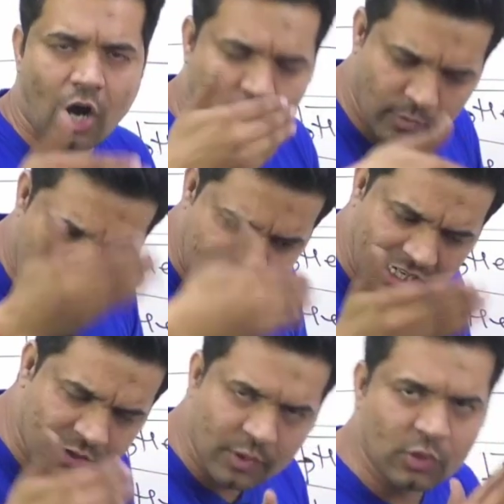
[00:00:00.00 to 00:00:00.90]

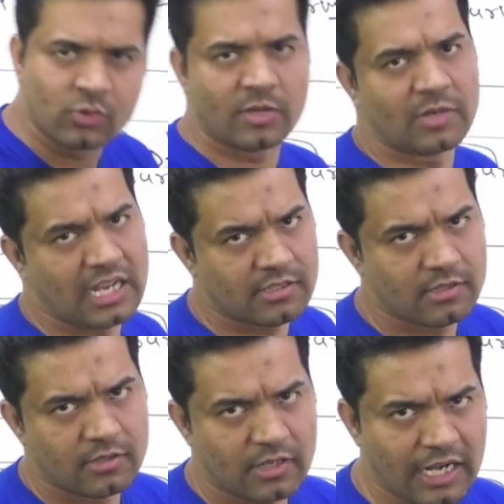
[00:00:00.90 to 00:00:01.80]
Automatically it will do some
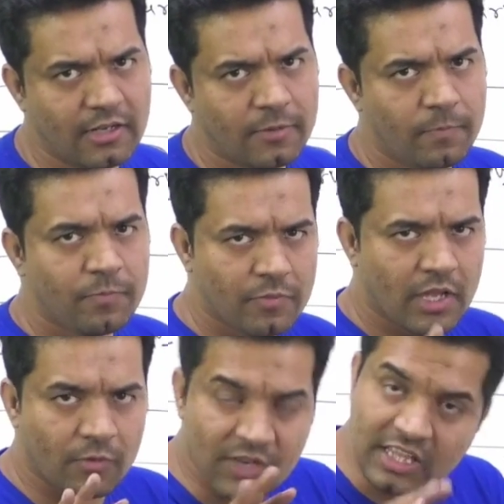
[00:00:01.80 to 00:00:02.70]
task, right?
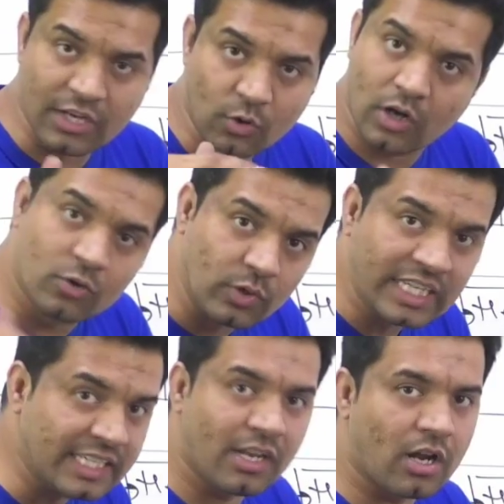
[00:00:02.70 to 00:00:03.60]
Whether you are
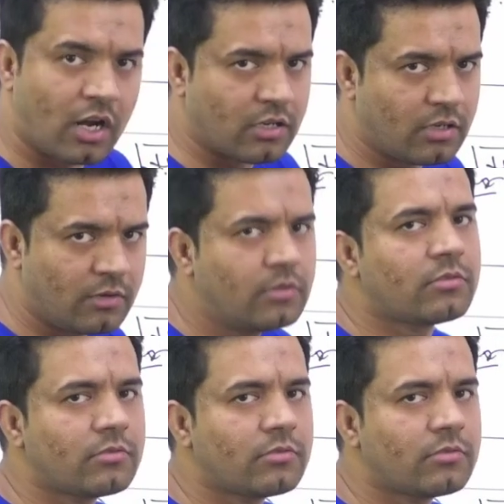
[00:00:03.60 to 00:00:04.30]
doing it or not.